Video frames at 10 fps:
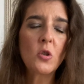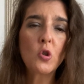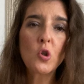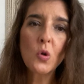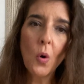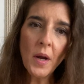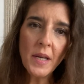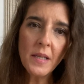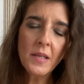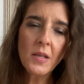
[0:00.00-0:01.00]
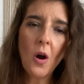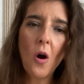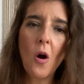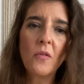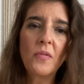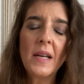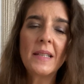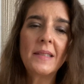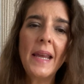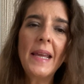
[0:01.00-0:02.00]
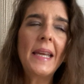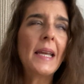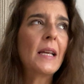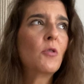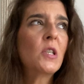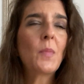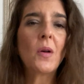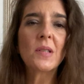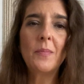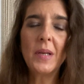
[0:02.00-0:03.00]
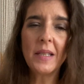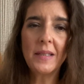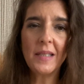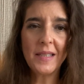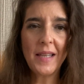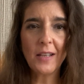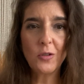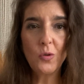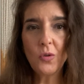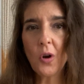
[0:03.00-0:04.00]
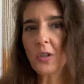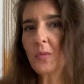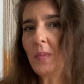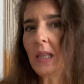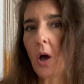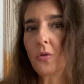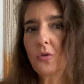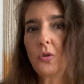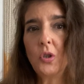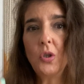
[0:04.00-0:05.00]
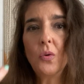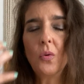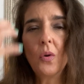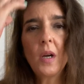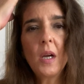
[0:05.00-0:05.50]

choice of taking responsibilities that do not belong to you,